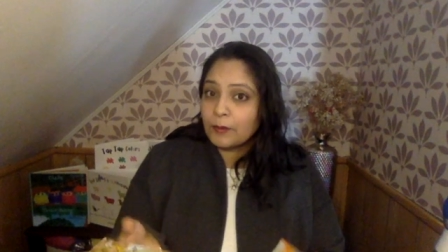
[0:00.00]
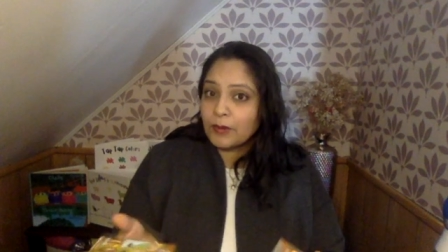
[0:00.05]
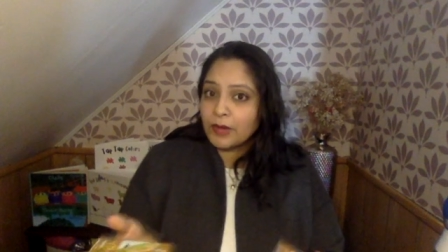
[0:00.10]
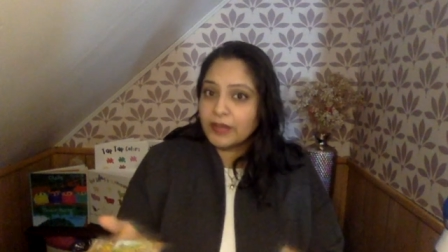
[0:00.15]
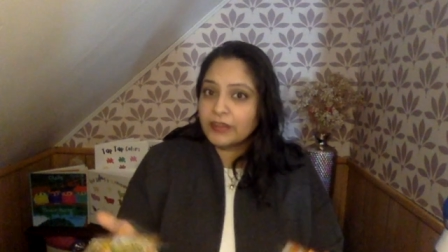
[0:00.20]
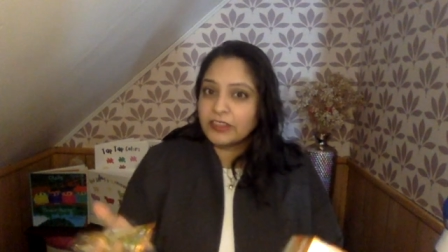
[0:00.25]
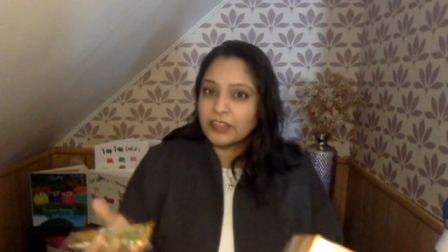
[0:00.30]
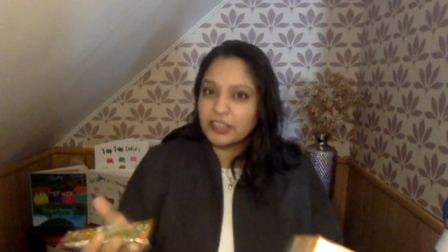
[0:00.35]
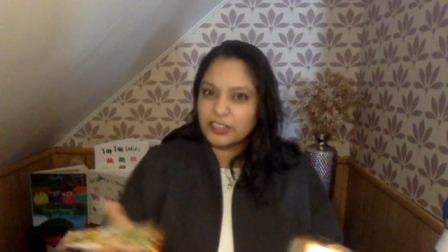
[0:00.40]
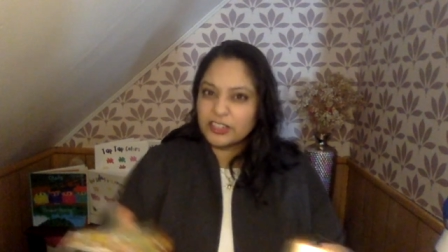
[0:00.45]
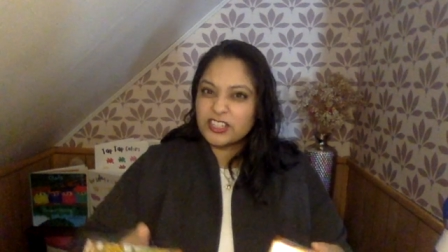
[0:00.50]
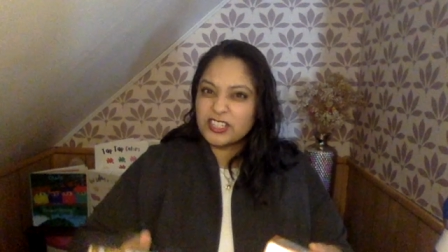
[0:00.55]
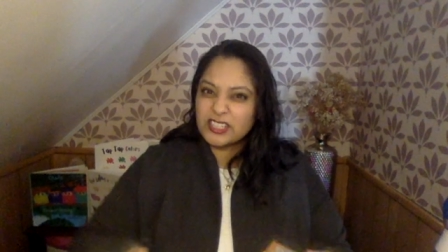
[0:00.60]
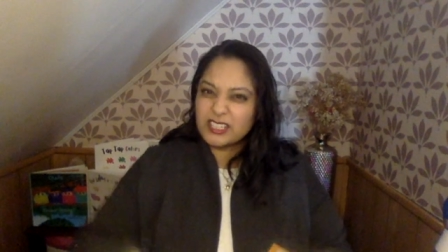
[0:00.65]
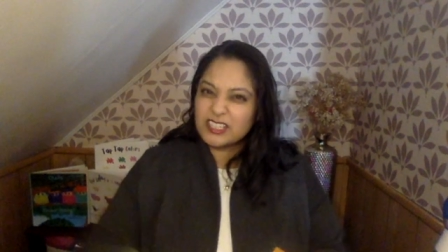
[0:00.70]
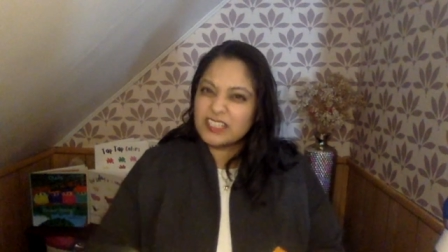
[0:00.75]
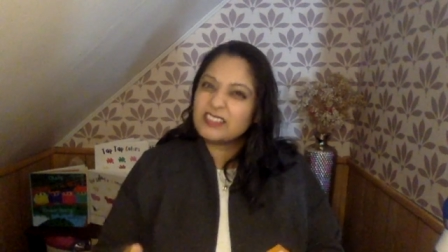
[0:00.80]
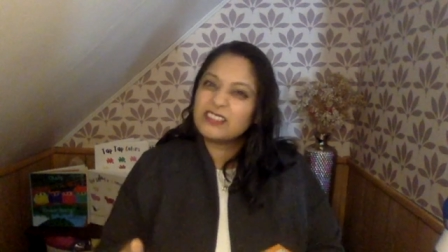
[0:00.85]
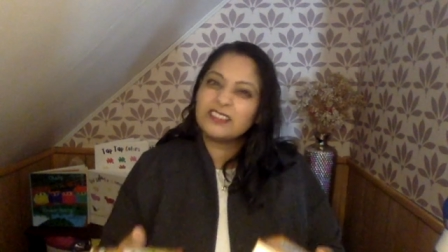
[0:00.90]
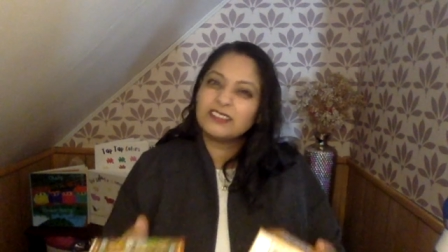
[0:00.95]
but they're
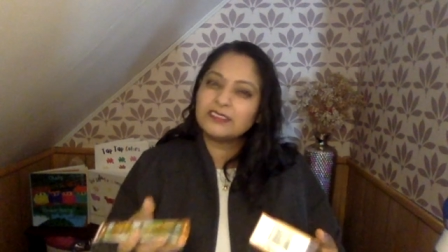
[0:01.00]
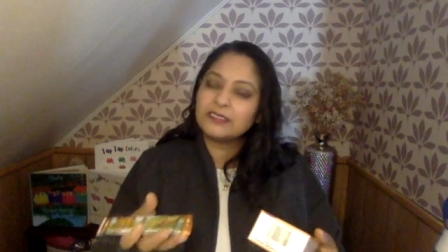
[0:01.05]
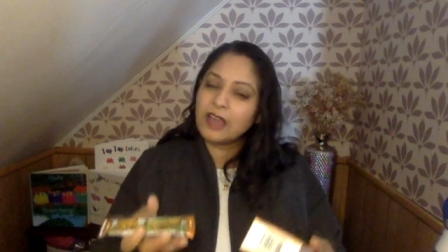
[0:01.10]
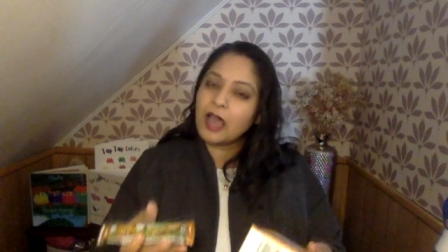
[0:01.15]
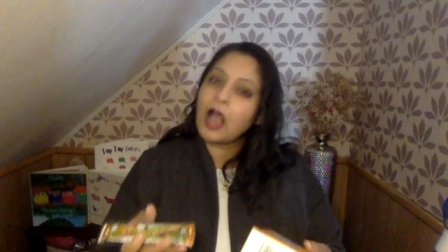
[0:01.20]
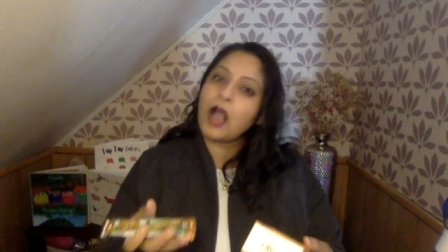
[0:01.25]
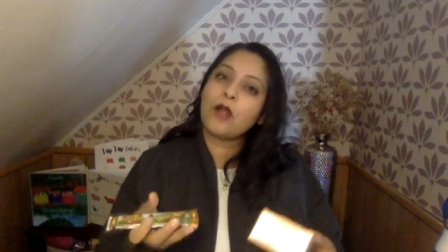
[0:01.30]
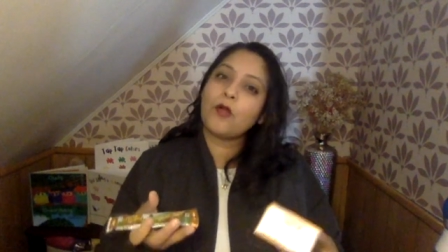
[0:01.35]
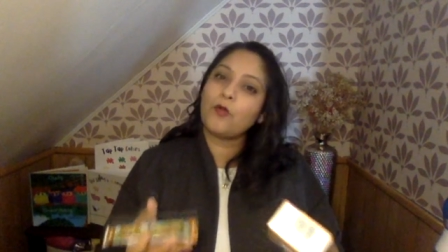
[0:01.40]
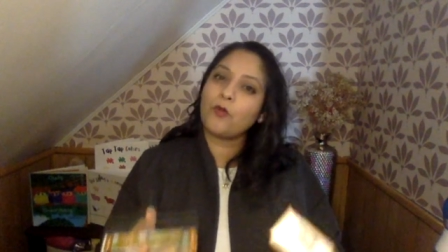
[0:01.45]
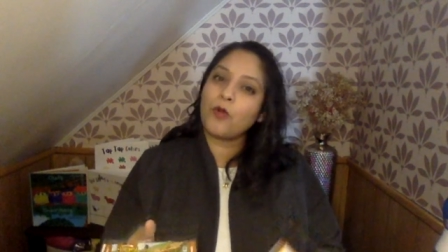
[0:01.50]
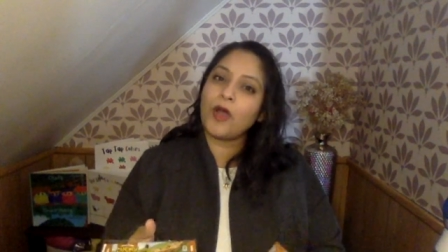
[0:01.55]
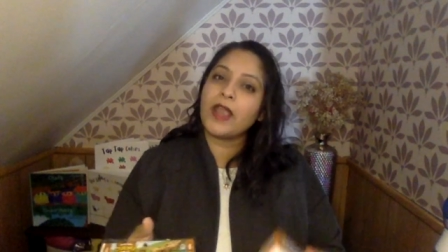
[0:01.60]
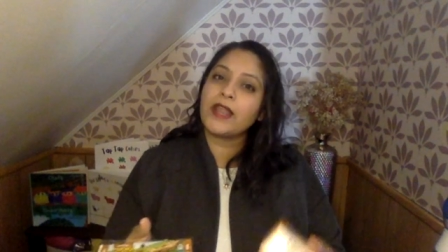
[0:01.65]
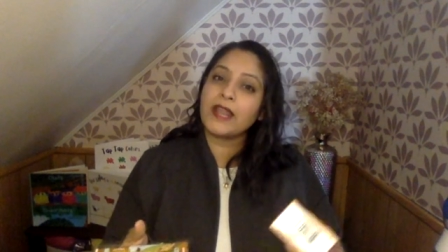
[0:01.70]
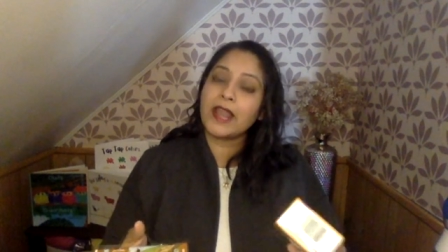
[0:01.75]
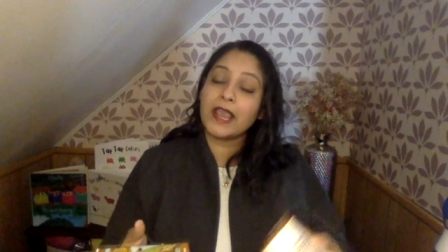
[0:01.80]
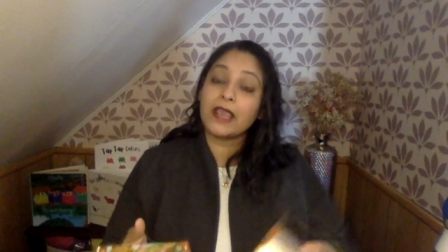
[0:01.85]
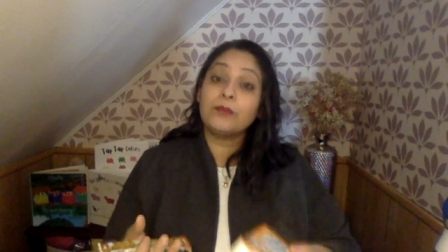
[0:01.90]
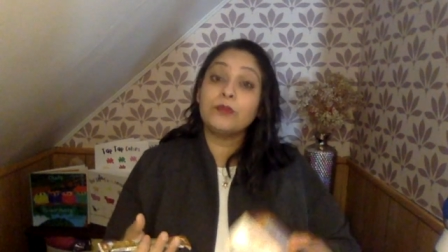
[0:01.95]
still not quite
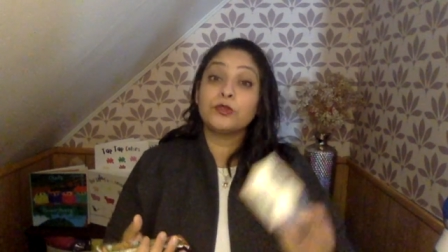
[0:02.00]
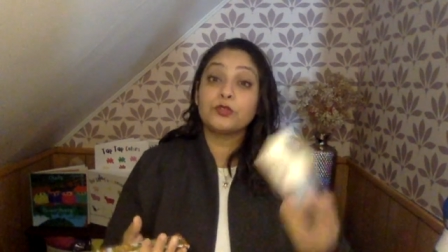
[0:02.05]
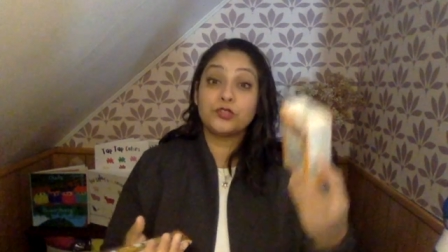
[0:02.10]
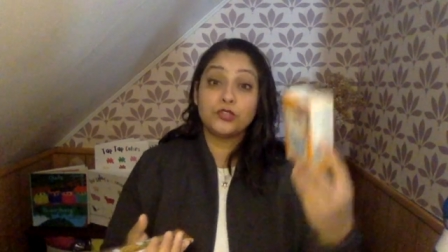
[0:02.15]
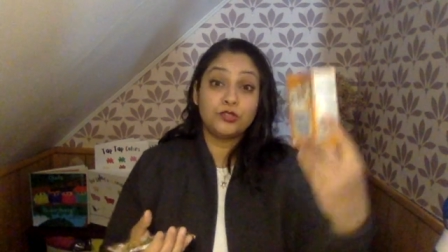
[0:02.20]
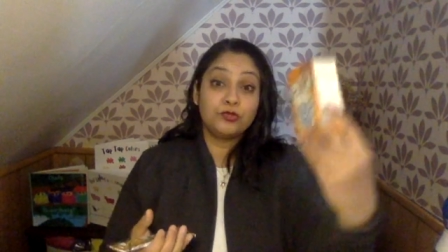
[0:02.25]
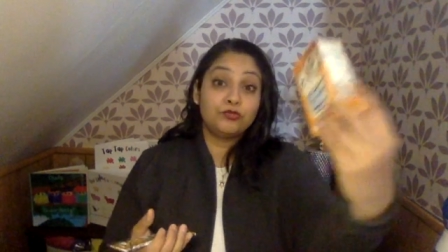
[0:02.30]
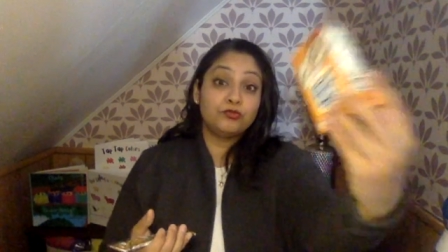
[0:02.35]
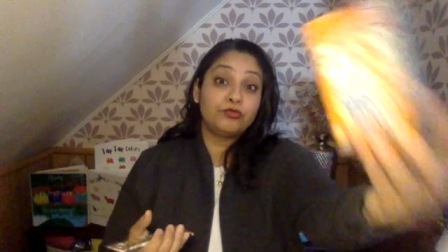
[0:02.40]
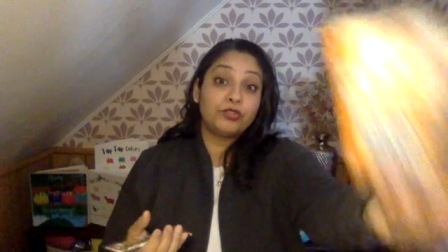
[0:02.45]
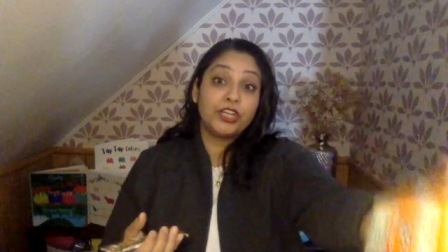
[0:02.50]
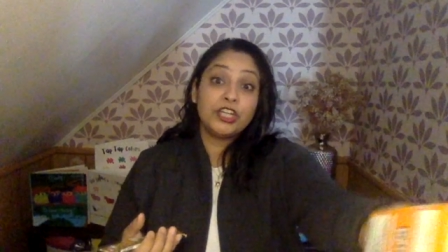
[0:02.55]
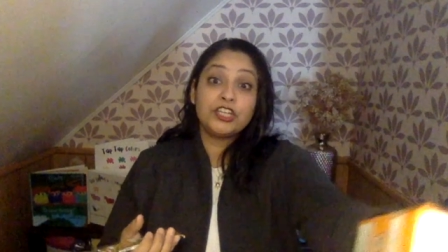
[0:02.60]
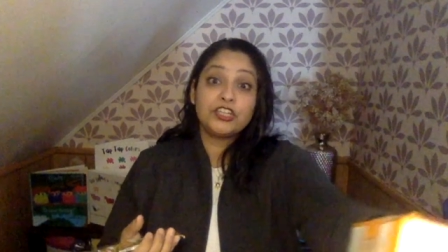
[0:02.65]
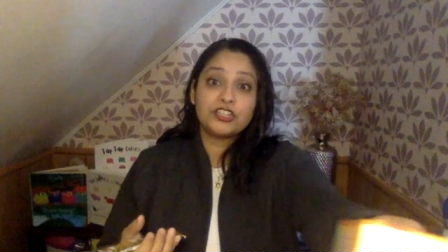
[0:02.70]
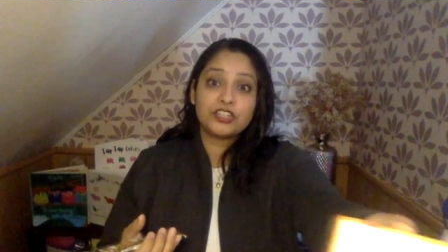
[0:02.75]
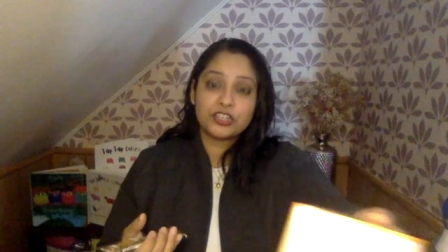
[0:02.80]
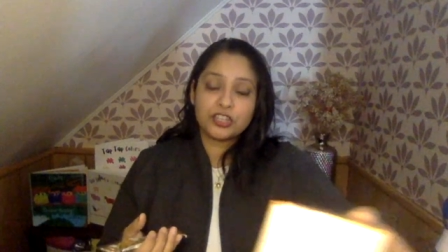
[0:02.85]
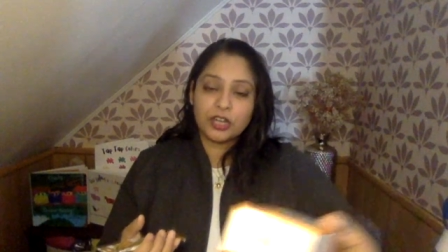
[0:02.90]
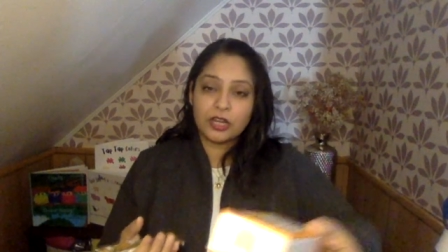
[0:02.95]
able to
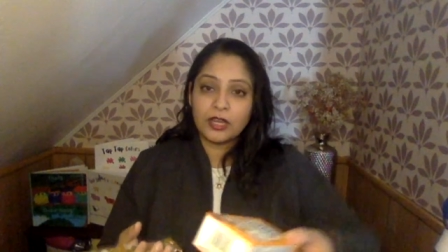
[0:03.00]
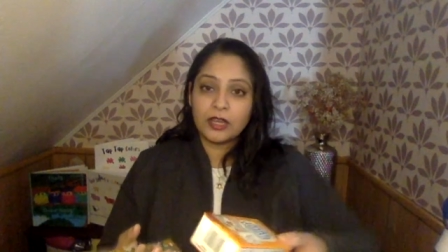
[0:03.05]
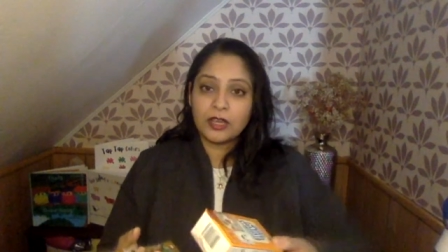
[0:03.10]
reach